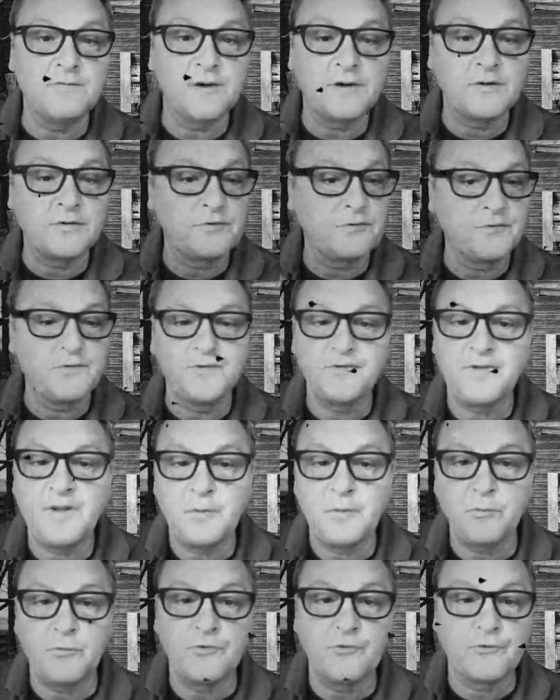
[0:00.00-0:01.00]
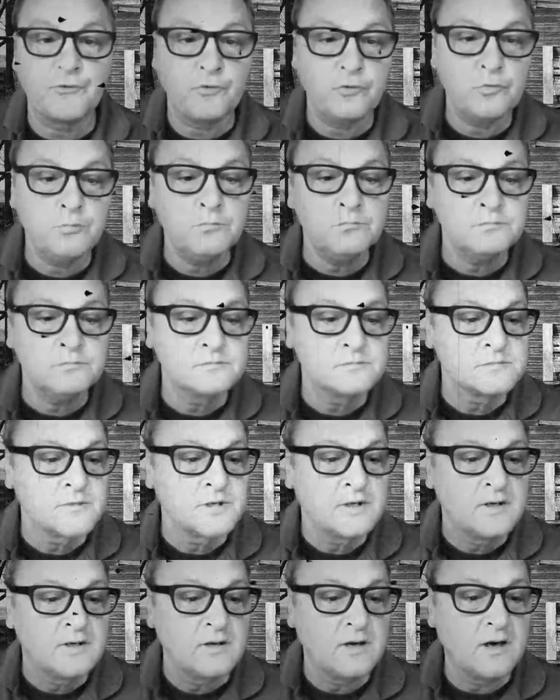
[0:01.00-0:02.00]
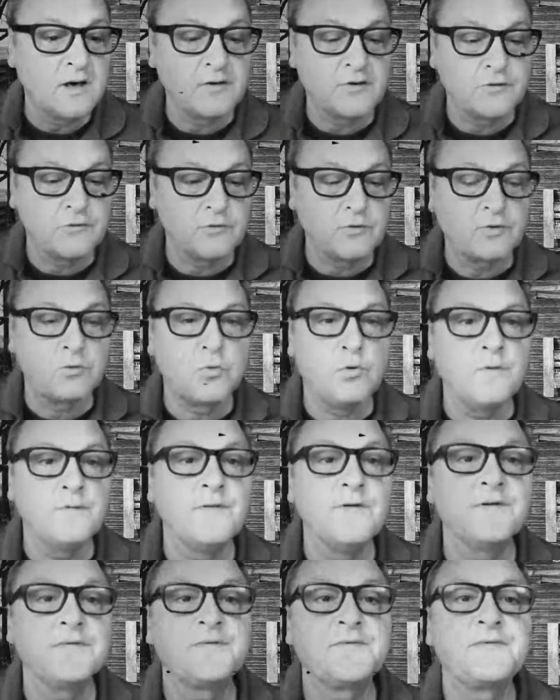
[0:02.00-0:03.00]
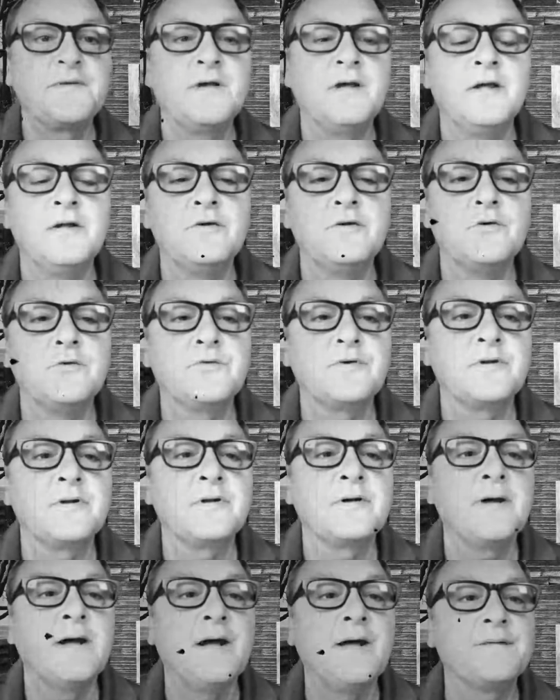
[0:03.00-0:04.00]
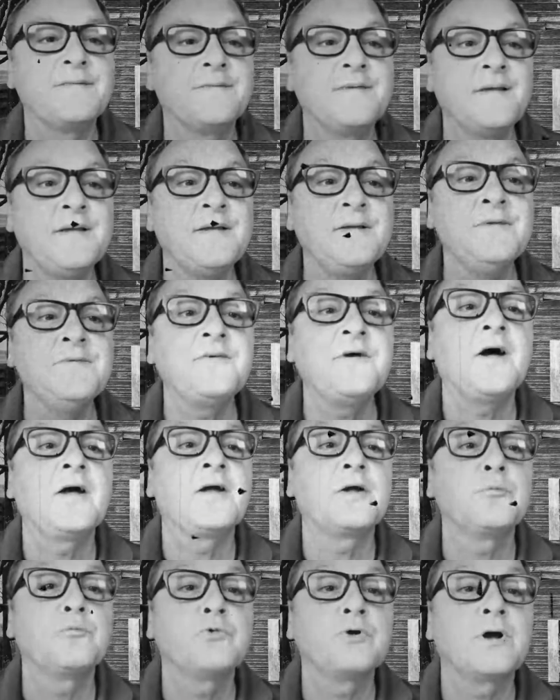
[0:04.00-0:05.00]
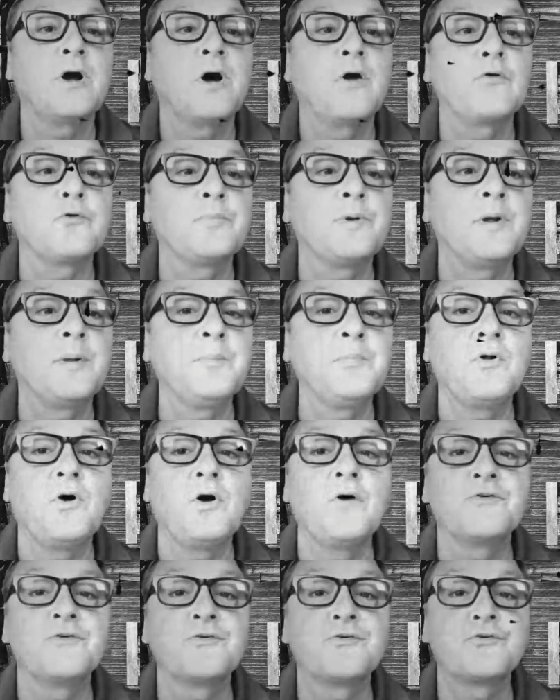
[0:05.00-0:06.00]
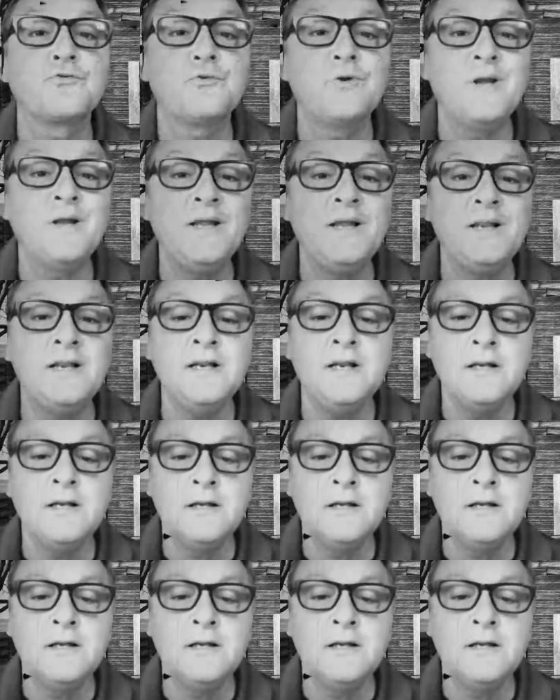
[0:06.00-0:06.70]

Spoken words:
I could do the same with Zoom. I could record this and use it as is. I can bring other people on screen.